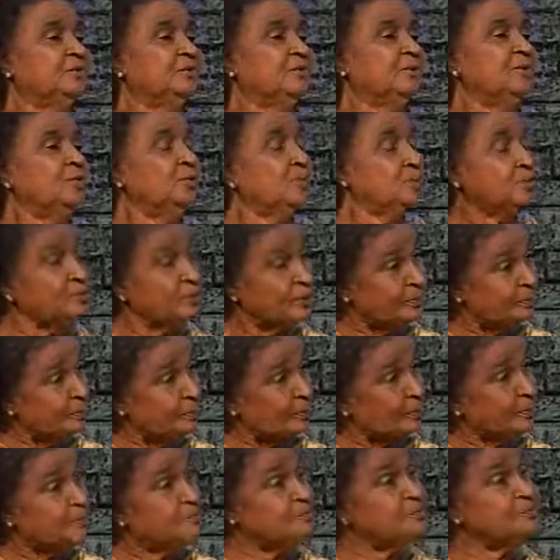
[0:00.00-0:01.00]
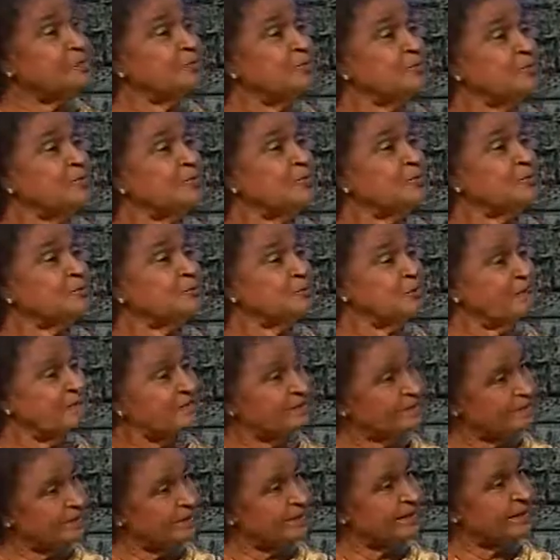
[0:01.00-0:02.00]
who supports me, so
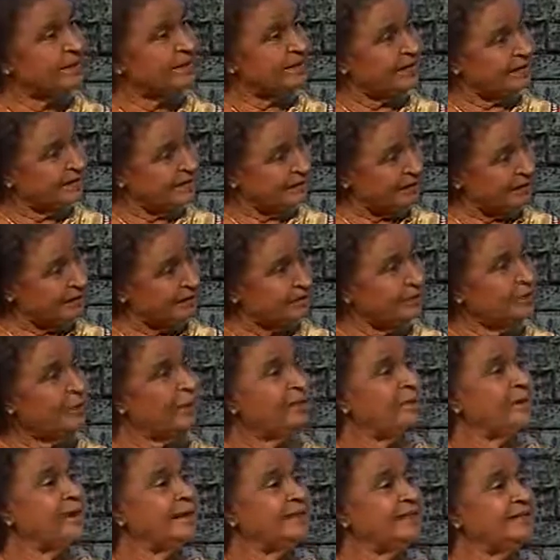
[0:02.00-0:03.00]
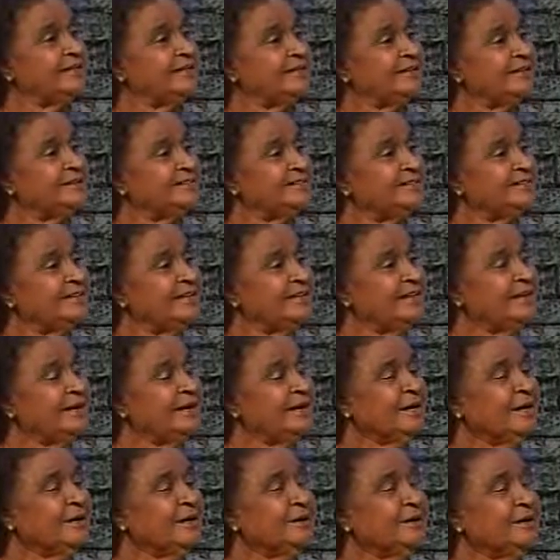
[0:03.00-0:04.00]
that is why I can carry on like this.
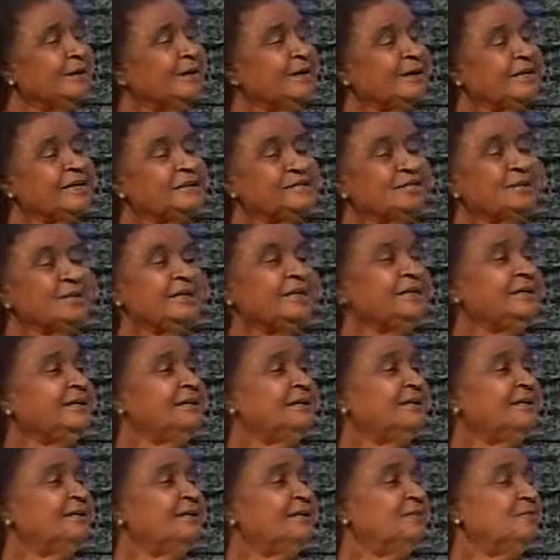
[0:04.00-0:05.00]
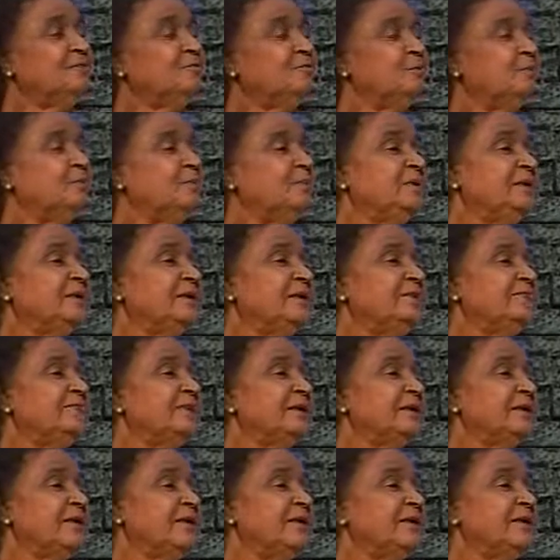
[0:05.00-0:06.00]
Now actually you won't believe
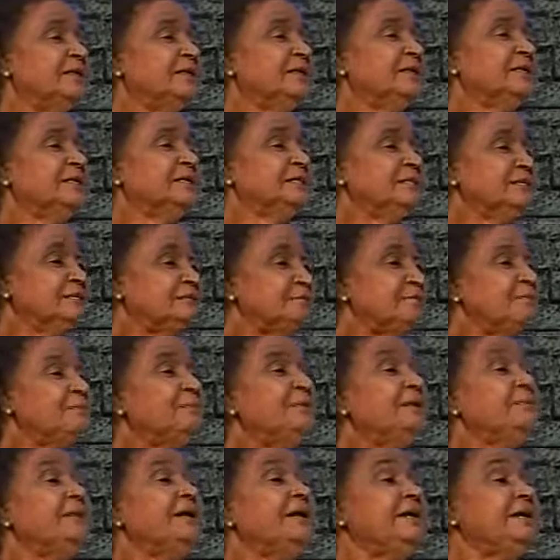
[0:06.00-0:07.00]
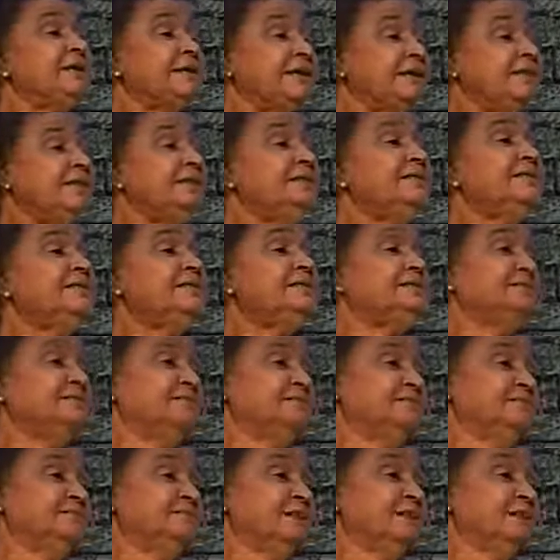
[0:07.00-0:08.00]
that this will be my 10th year
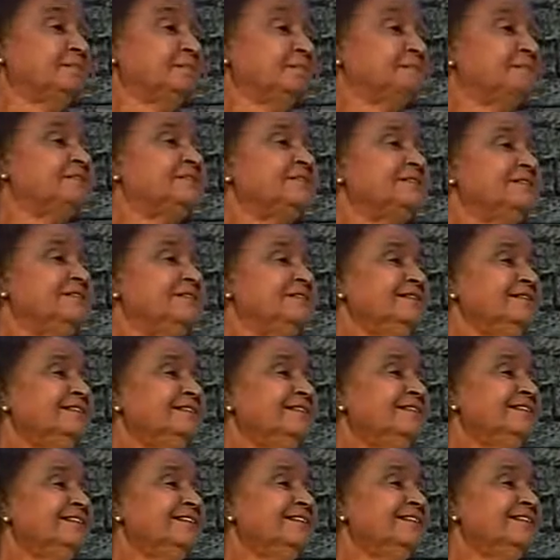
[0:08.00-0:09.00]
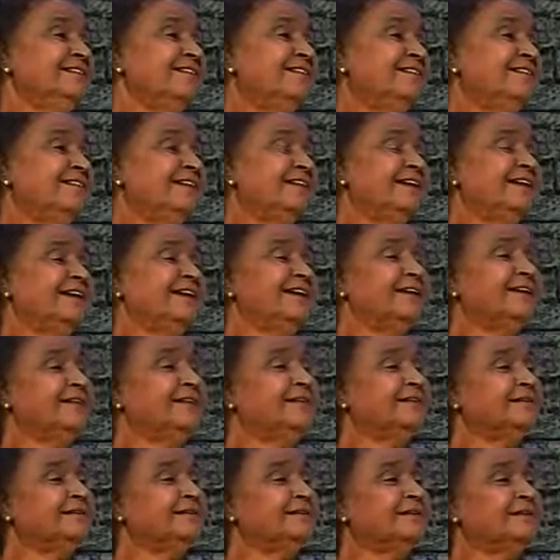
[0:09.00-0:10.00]
as president,
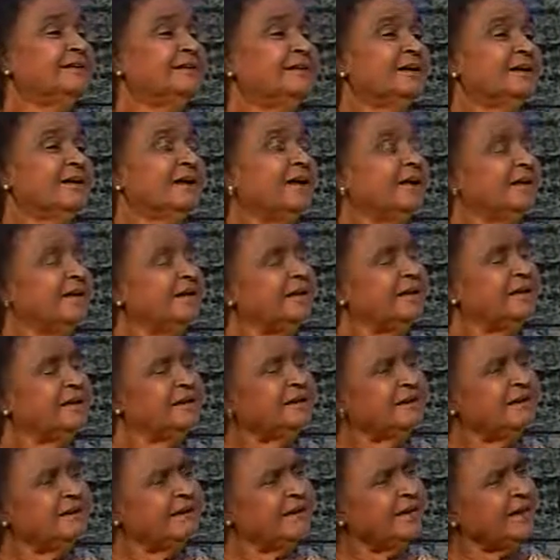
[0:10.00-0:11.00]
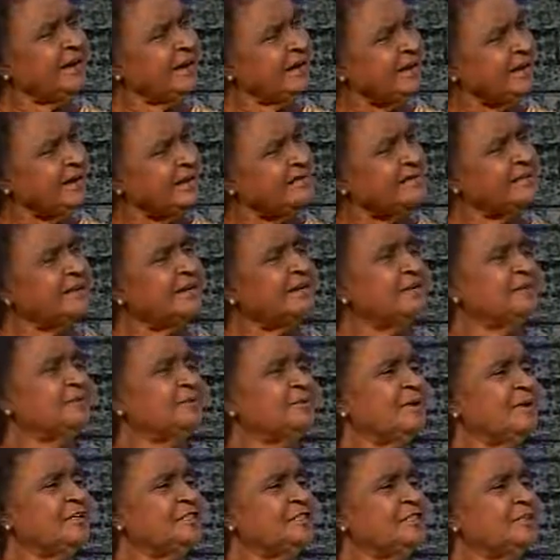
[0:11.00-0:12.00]
and I get a great
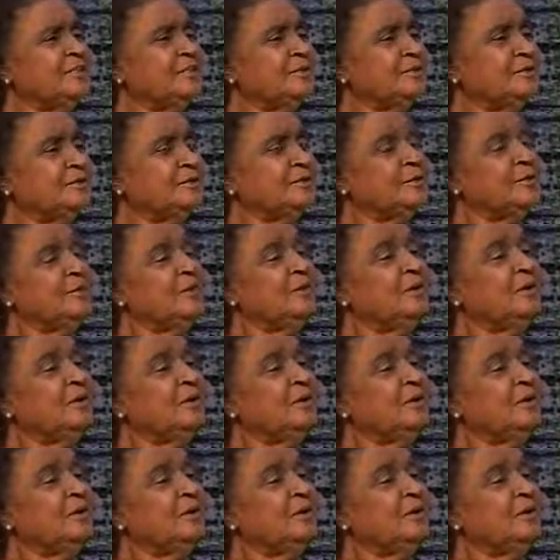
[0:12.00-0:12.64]
satisfaction, you know,